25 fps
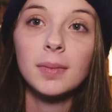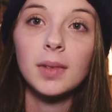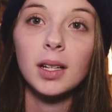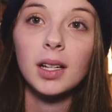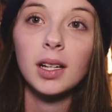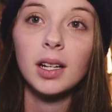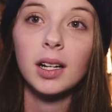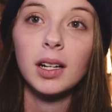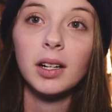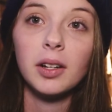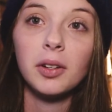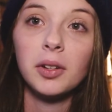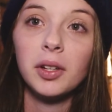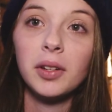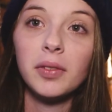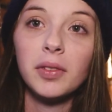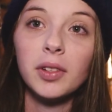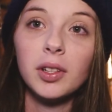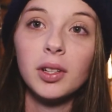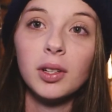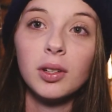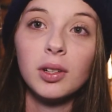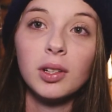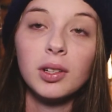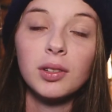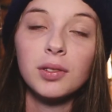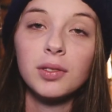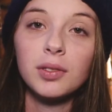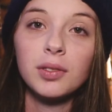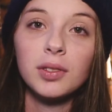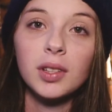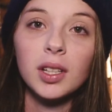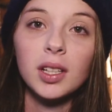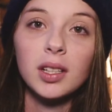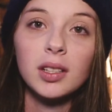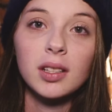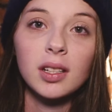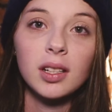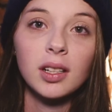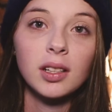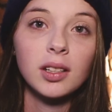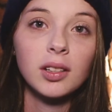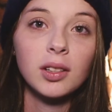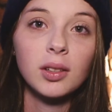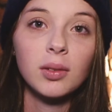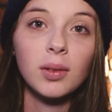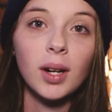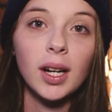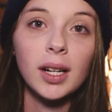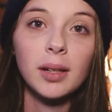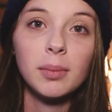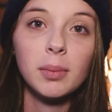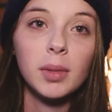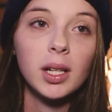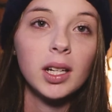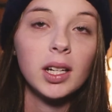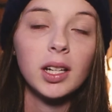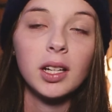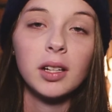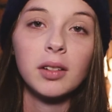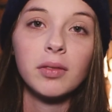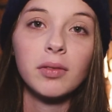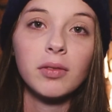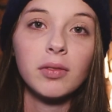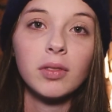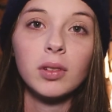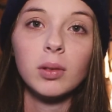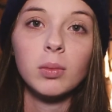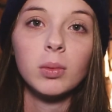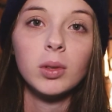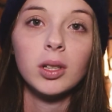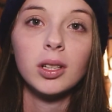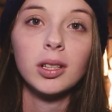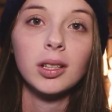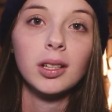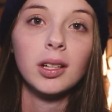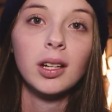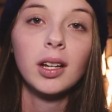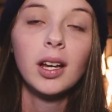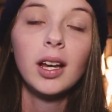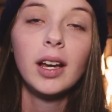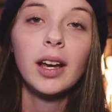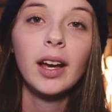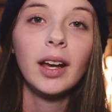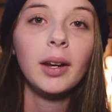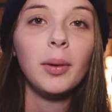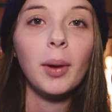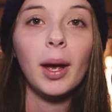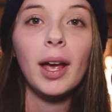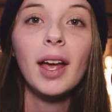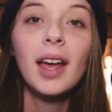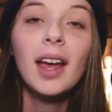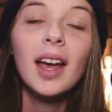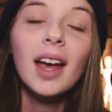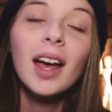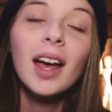Like I don't even know if that's like the right meaning of the word. Anyway.